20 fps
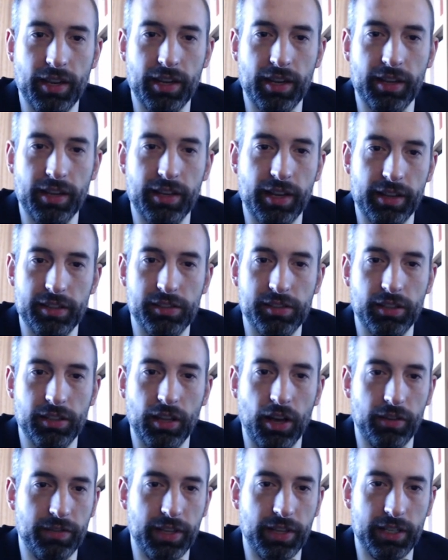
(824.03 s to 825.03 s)
Now, there's a lot
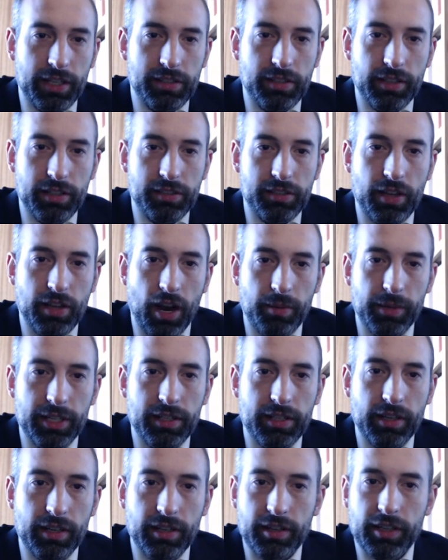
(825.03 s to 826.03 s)
of things in this comment,
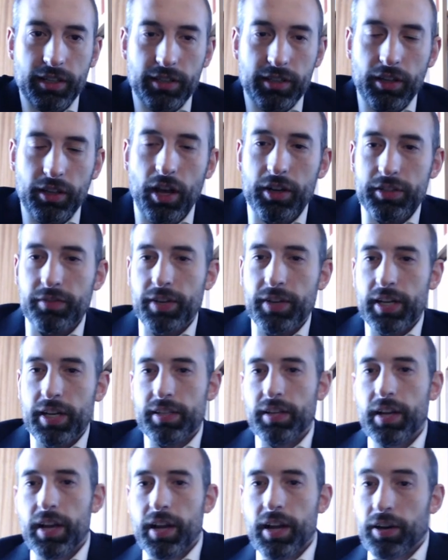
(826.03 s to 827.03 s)
and I think a lot of it
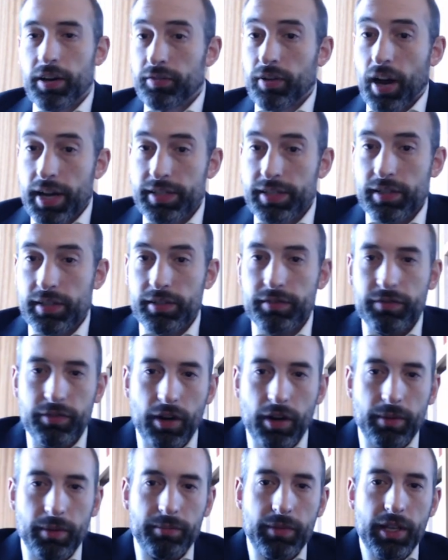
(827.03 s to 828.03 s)
arises
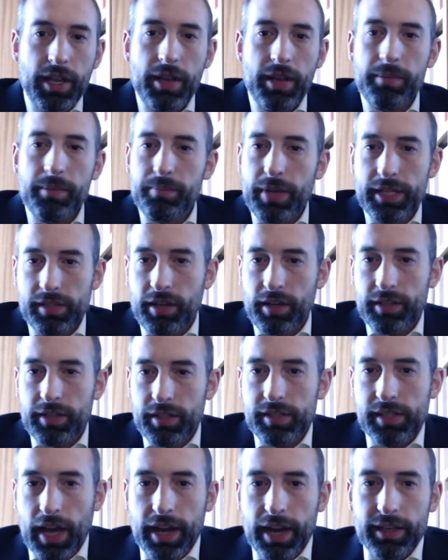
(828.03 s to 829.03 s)
from
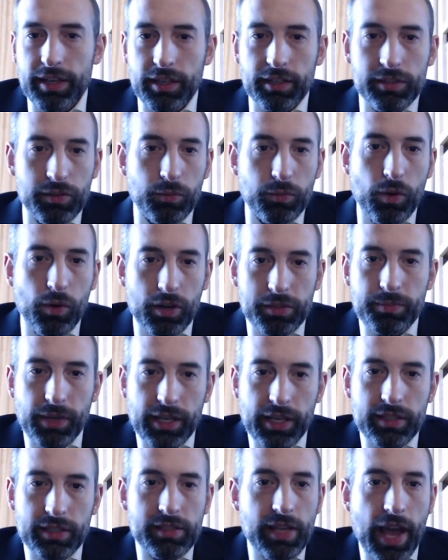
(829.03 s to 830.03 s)
misunderstandings of what's being
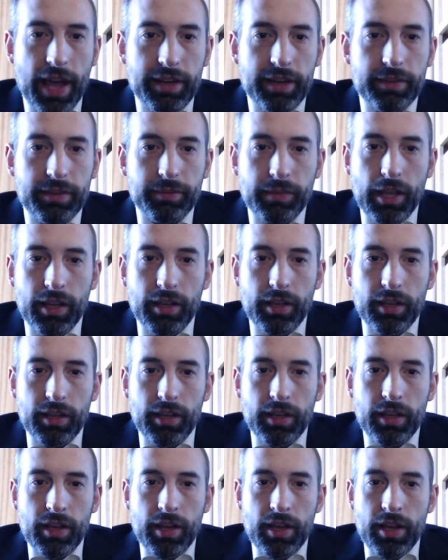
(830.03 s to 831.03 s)
said.
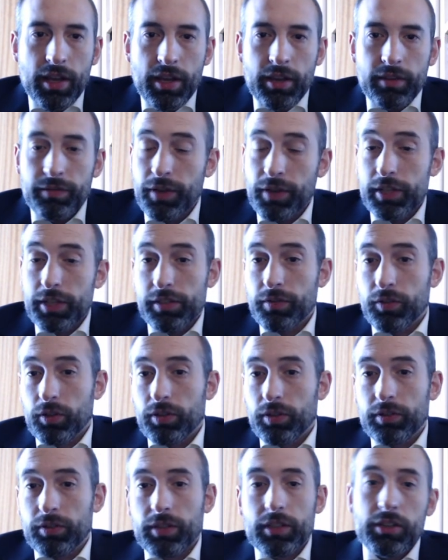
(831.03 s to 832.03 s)
First of all,
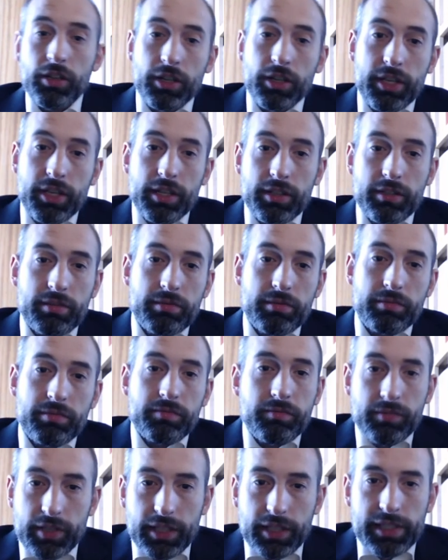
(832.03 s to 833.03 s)
look at
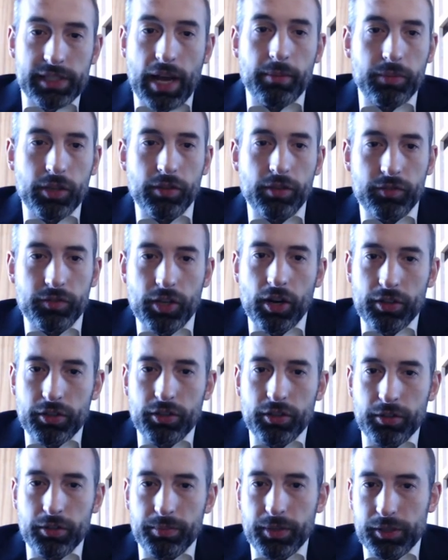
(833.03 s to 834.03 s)
the example of John
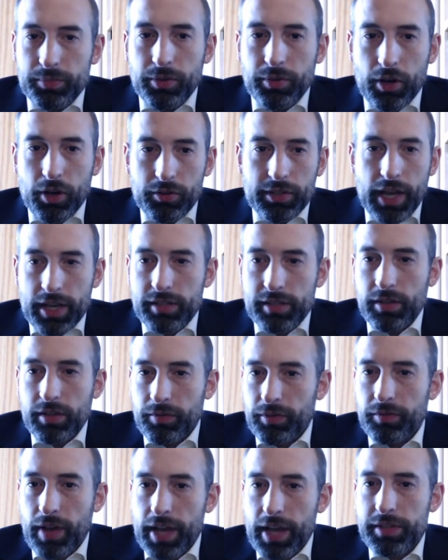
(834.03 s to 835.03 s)
Hooper's protest over
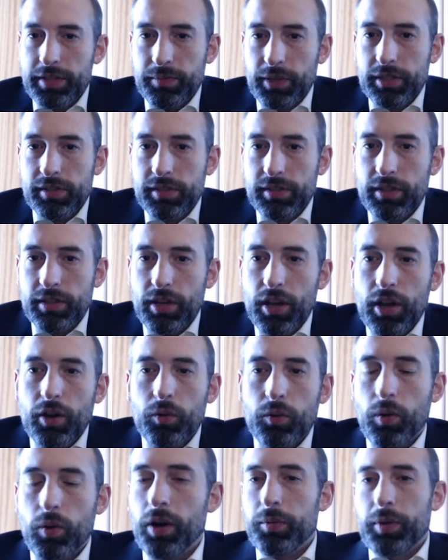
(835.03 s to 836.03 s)
vestments.
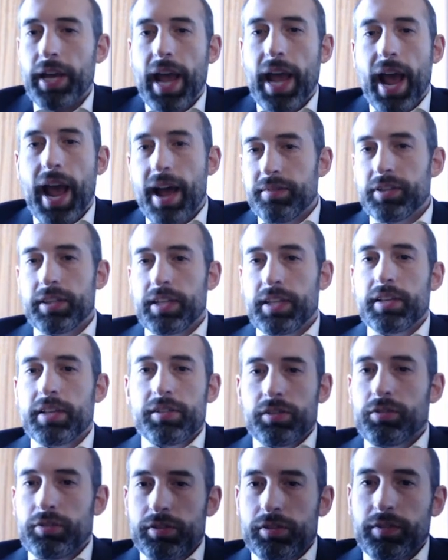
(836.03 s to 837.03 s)
What we have in these
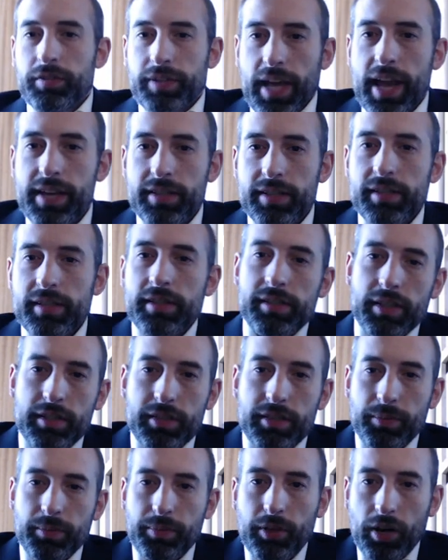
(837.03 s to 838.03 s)
sorts of cases is the
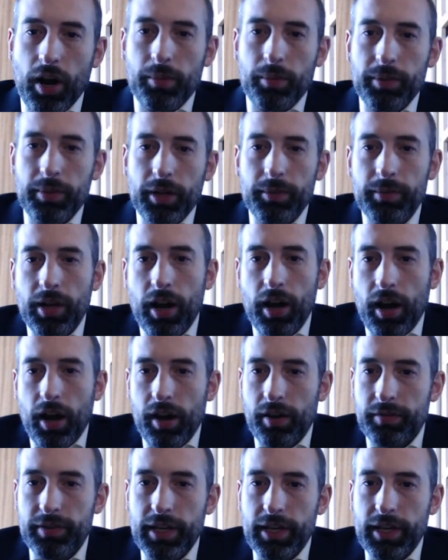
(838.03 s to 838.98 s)
problem of